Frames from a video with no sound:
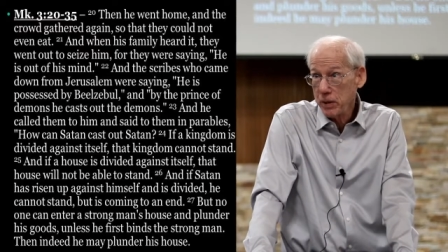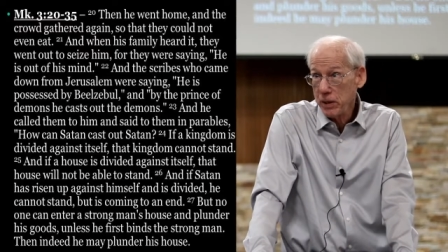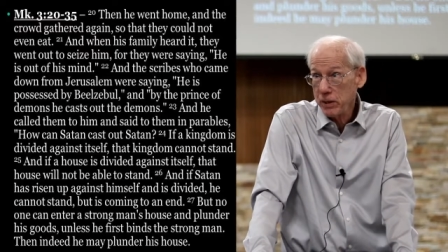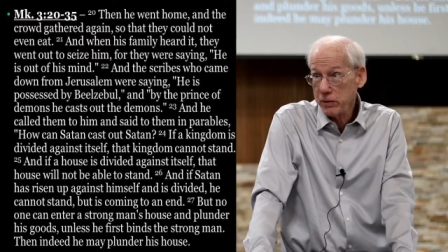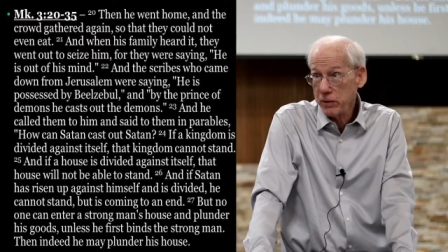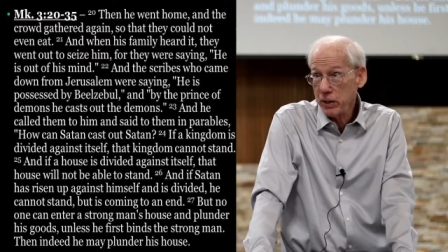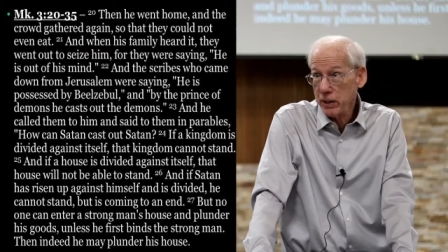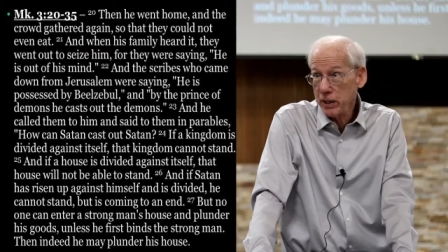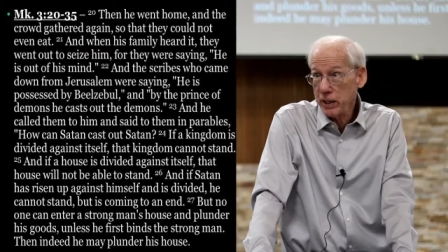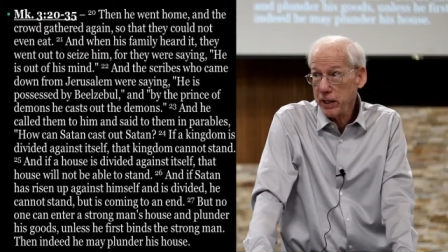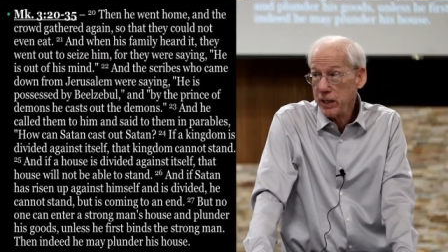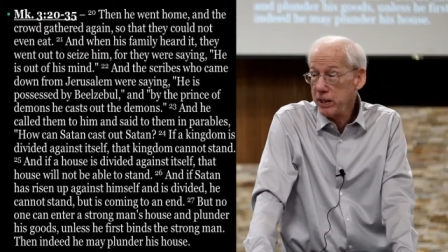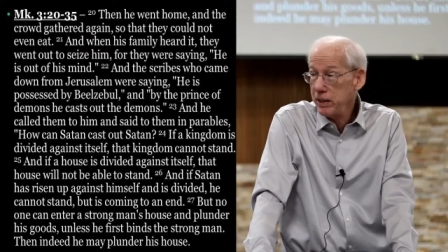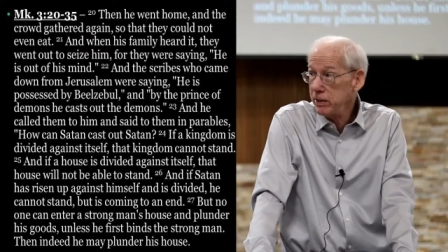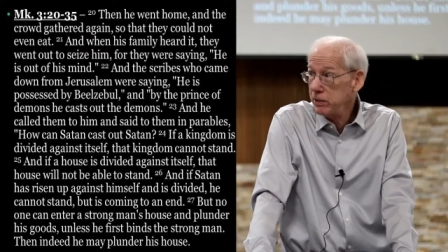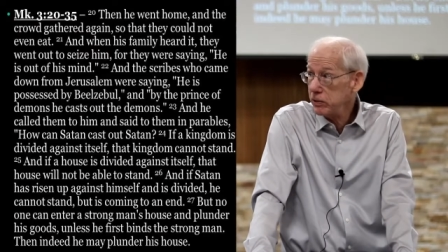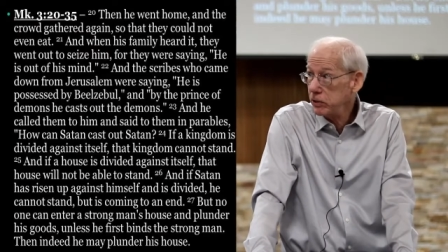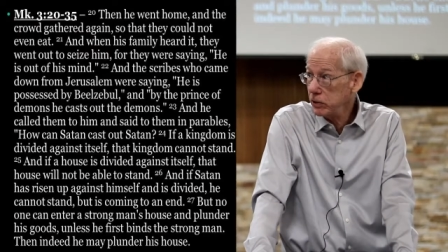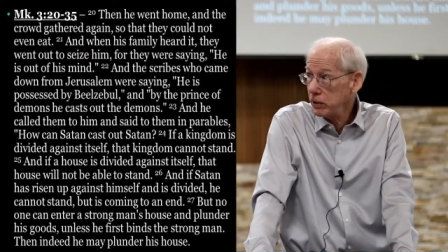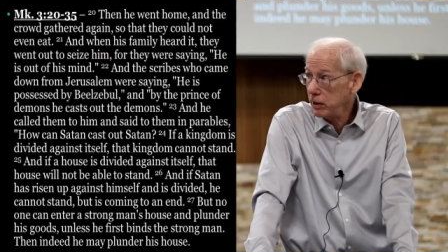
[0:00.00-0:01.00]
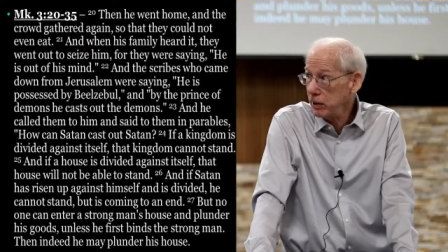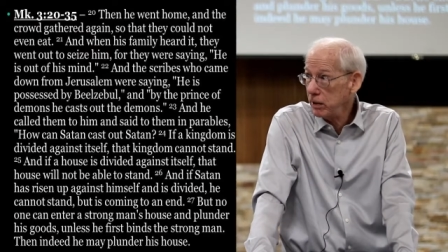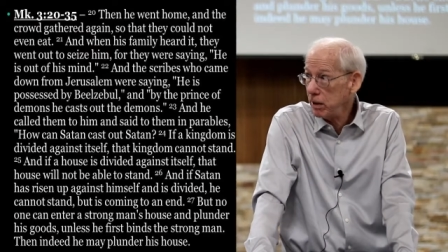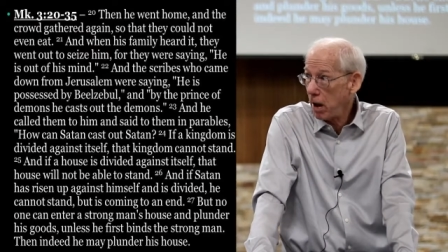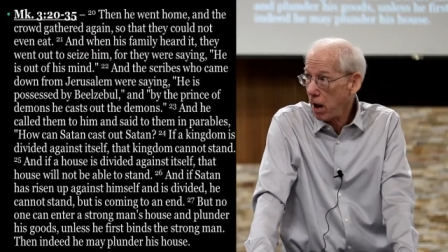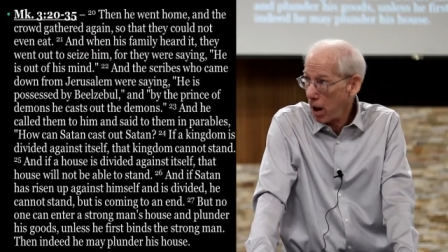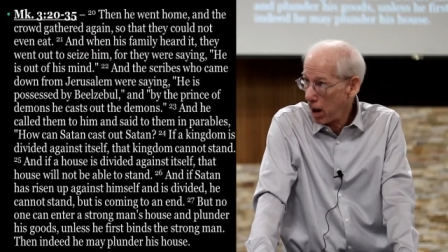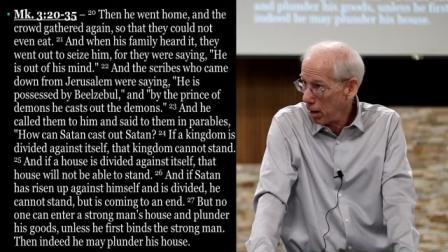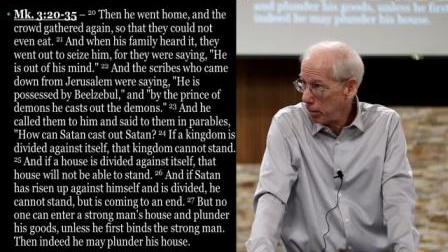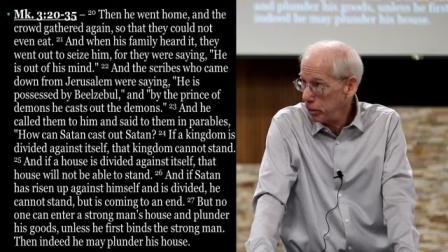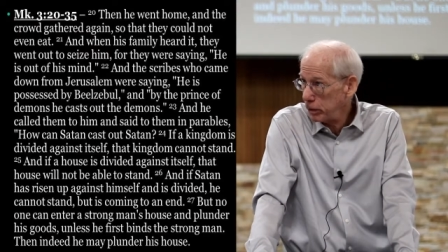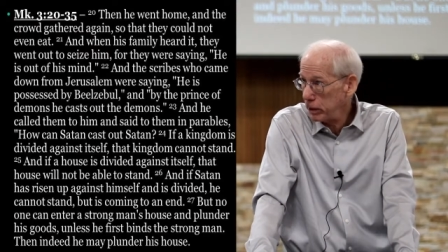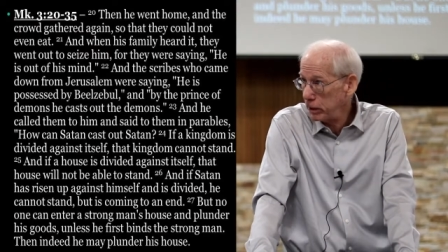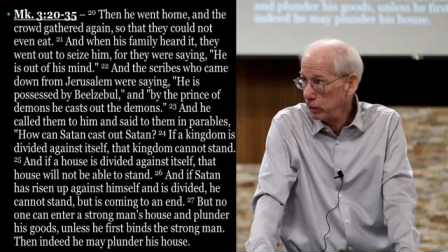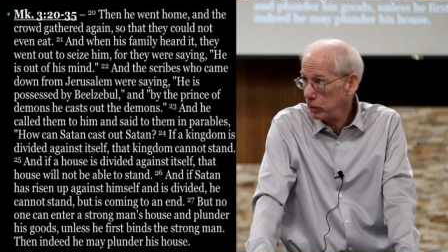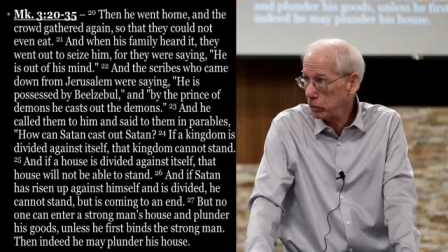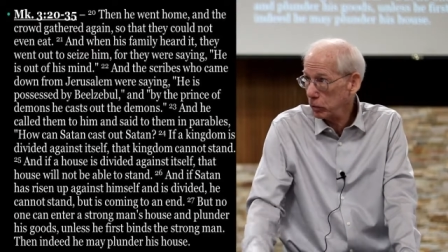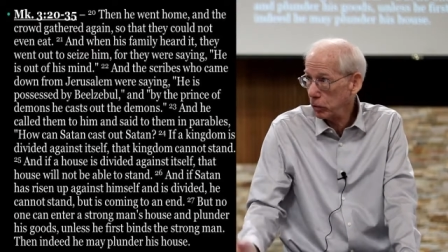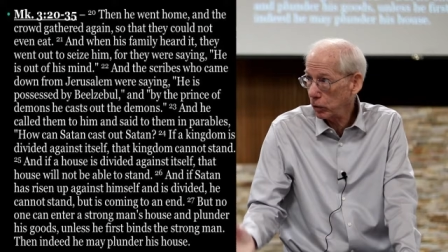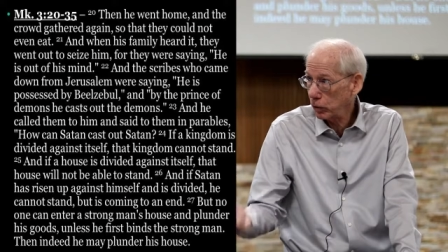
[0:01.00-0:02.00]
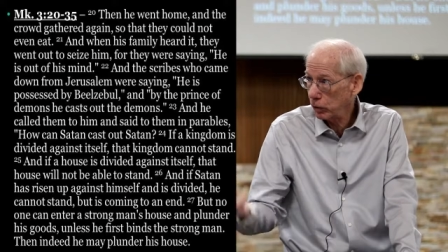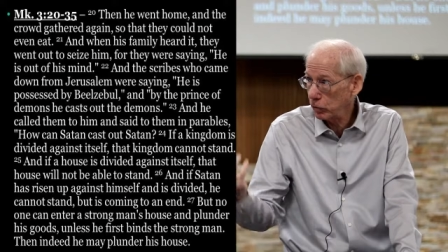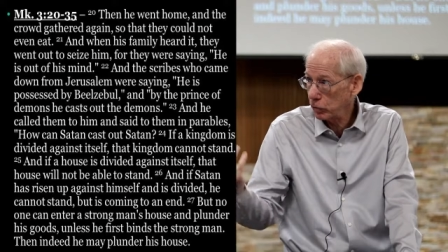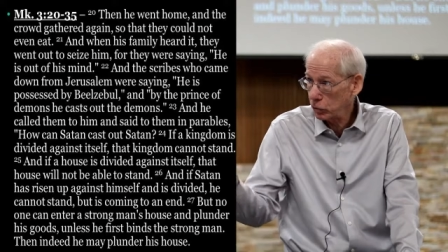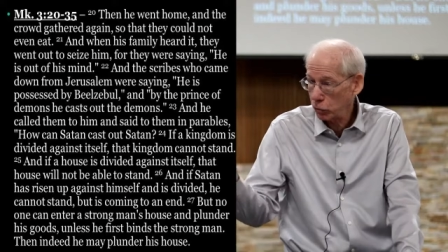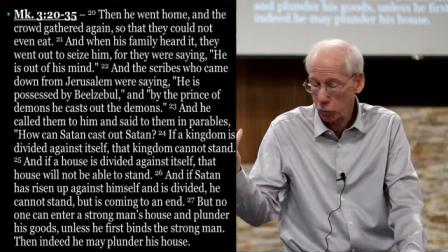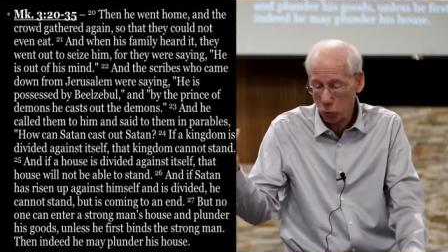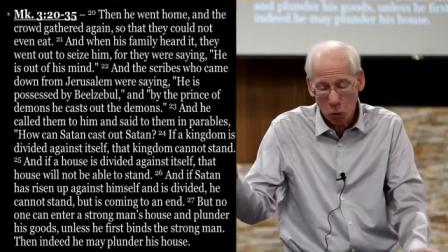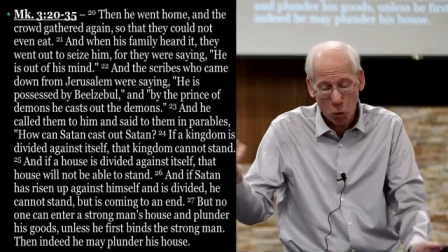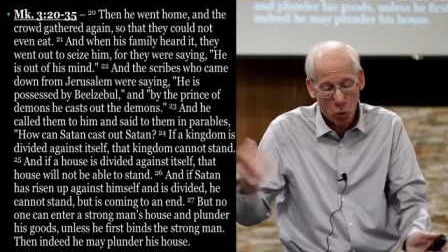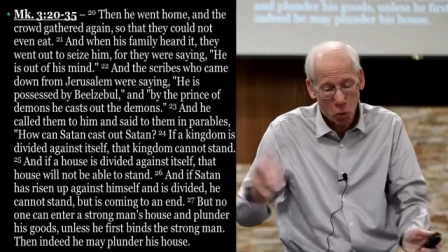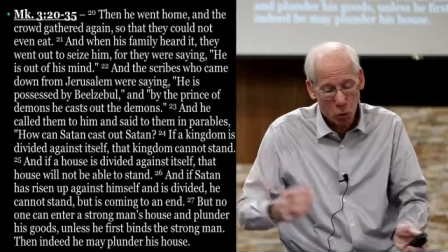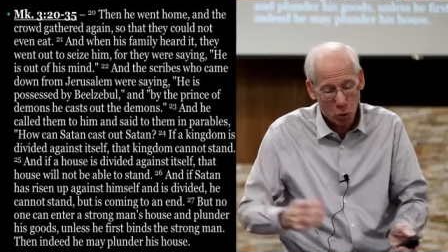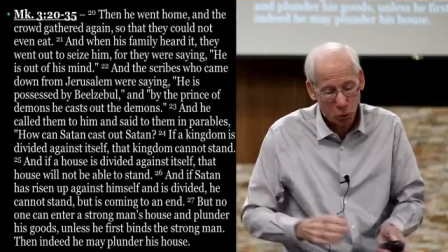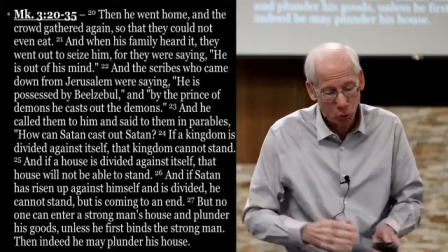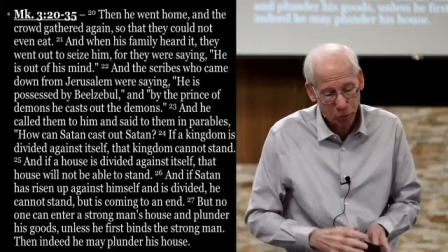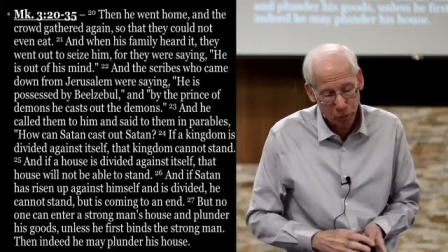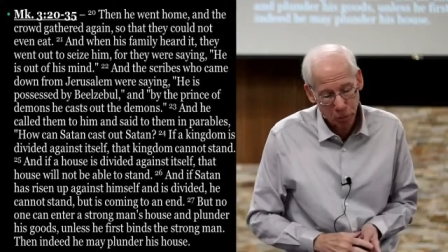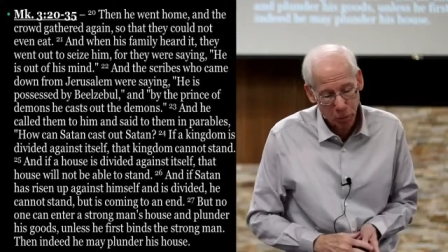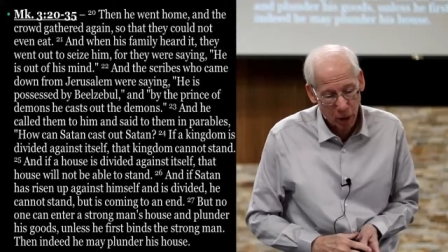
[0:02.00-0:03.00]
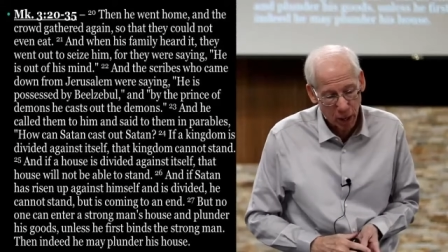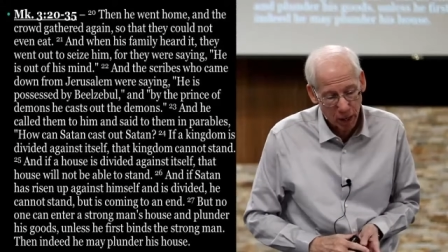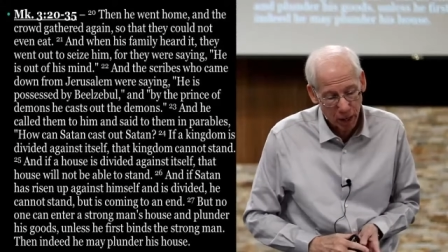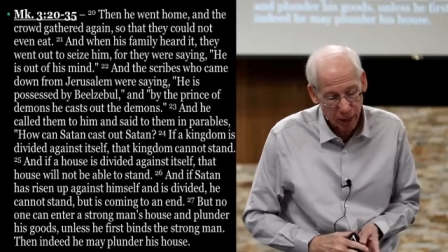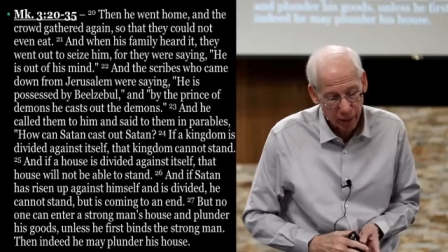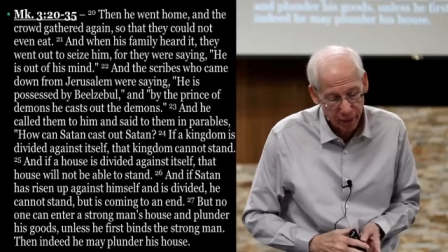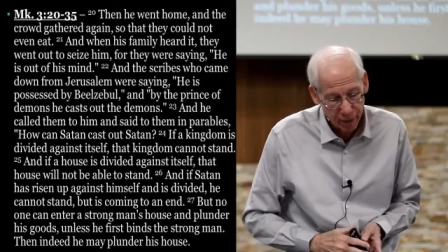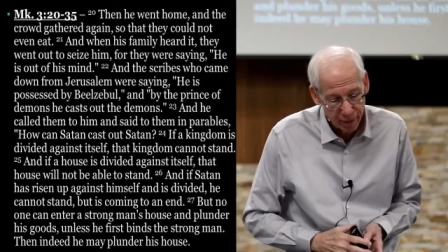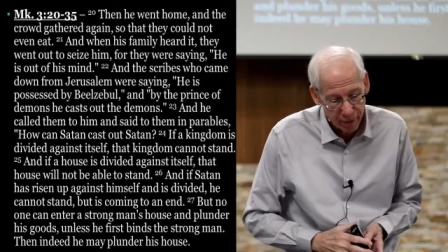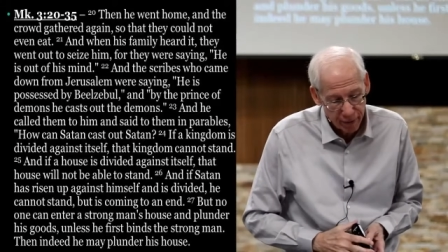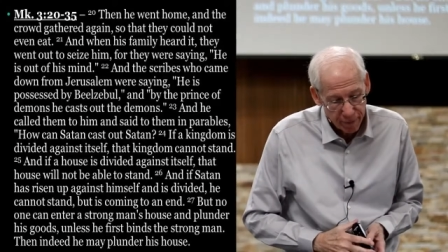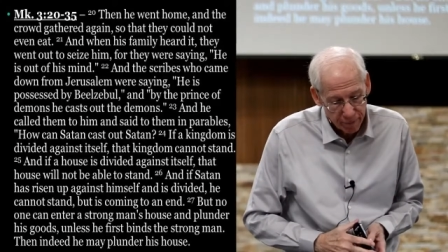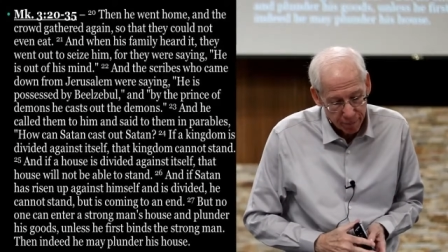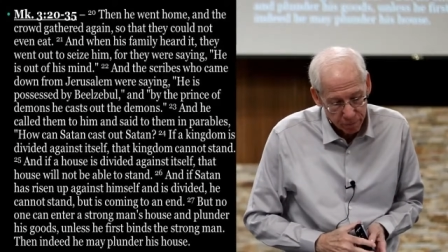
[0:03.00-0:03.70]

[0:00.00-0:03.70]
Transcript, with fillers: is that he's inhabited or controlled by